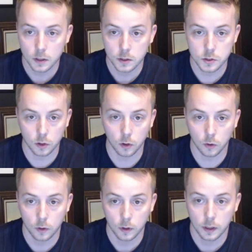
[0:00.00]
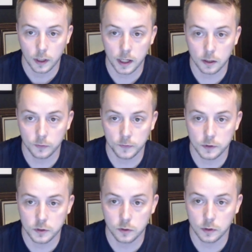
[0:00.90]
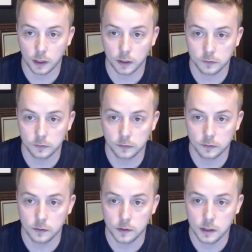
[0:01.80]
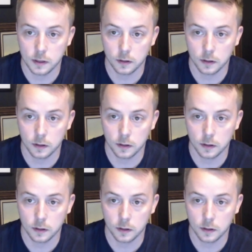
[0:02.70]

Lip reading: So 852 got us to here,